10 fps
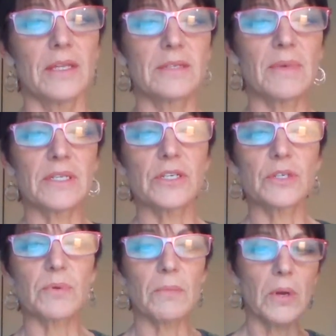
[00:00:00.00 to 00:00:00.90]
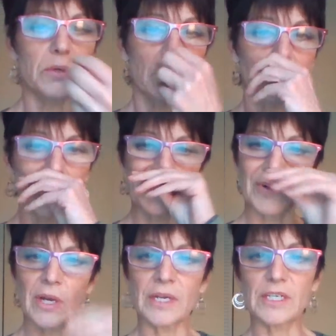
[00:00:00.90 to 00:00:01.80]
These messages promote not only
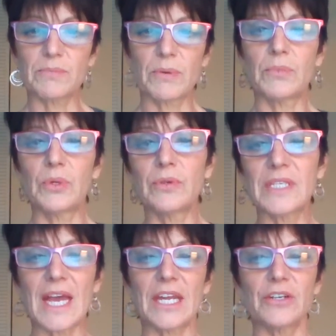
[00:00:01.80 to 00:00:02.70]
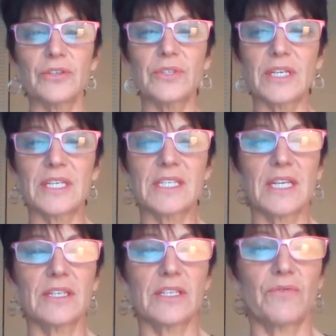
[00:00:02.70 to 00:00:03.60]
products, but moods, attitudes, and a
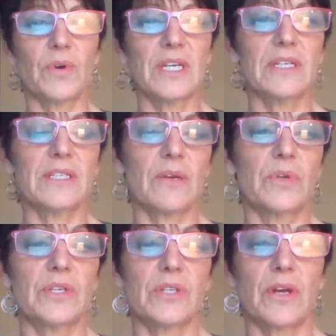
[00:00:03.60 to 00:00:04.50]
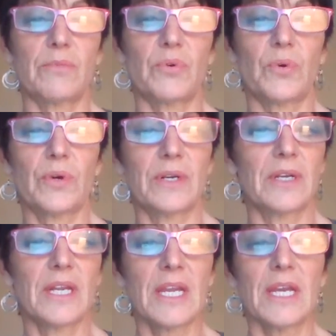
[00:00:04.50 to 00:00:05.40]
sense of what is and what is not important.
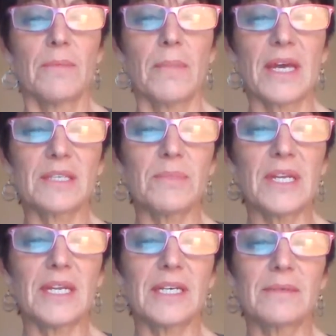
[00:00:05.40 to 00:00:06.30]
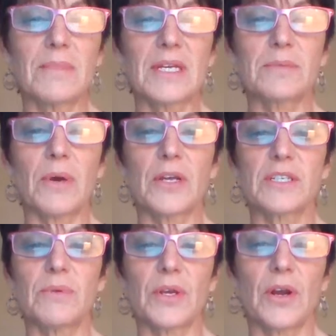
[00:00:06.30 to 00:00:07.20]
Mass media makes
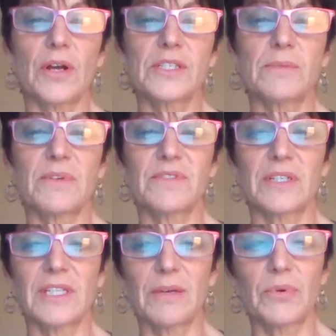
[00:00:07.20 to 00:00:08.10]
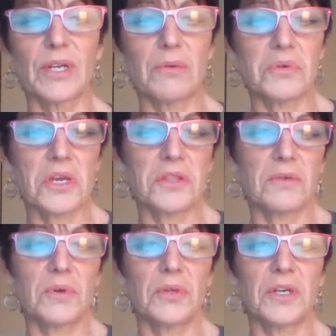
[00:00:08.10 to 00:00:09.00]
possible a concept of celebrity. Without the
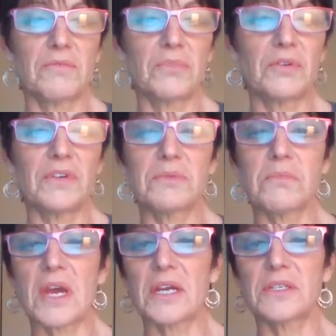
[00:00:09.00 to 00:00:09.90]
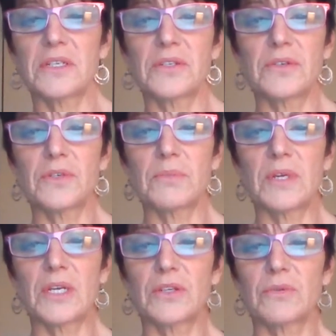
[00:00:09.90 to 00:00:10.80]
ability of movies, magazines, news
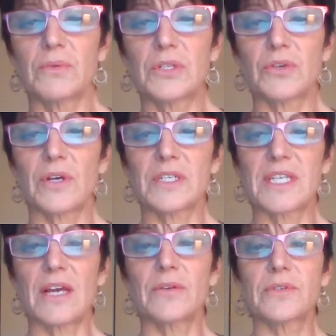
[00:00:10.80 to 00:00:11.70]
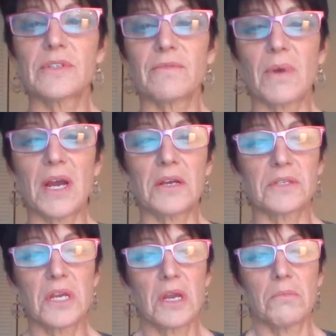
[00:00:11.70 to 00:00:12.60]
media to reach across thousands of
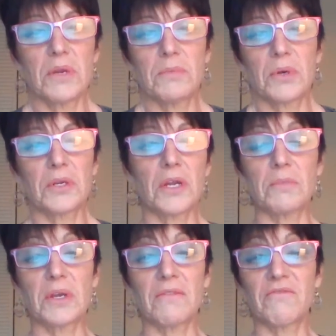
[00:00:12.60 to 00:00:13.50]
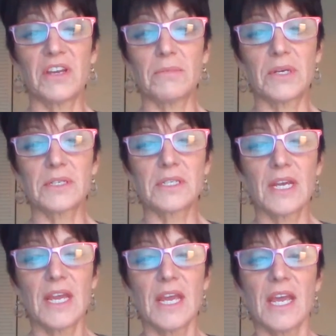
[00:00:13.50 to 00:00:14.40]
miles, people could not become famous.
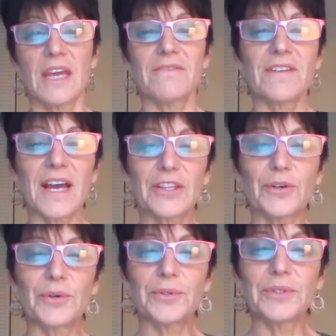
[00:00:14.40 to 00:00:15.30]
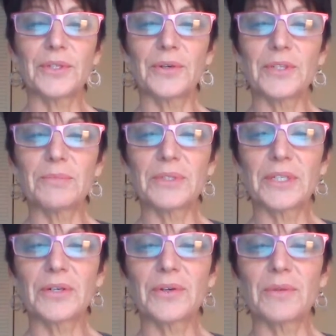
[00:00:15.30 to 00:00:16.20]
In fact, the only
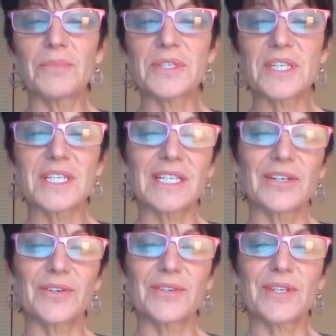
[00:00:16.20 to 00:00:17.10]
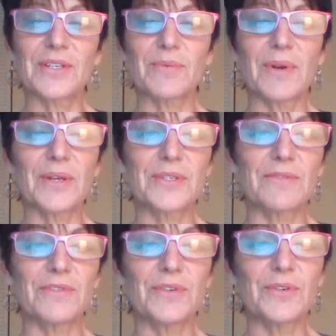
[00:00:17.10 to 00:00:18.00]
political and business leaders, as well as
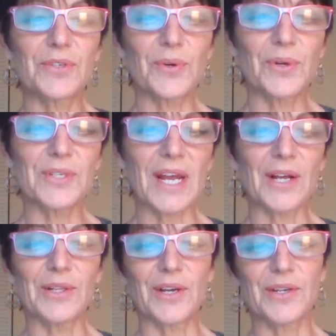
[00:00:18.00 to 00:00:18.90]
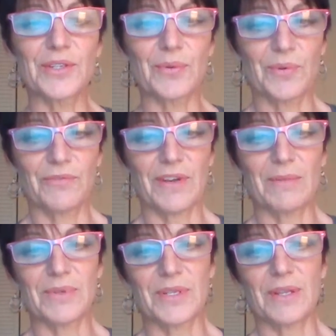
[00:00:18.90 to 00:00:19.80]
a few notorious outlaws, were
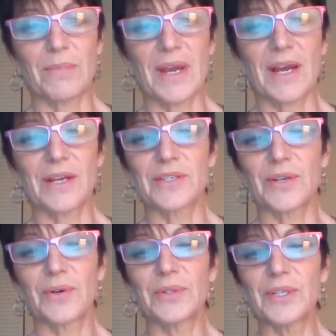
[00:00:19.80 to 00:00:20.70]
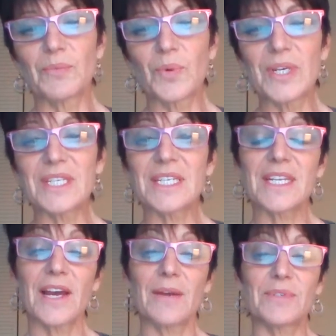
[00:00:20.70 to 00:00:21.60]
famous in the past. Only in recent
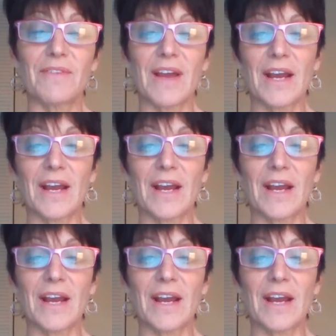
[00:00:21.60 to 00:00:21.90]
times have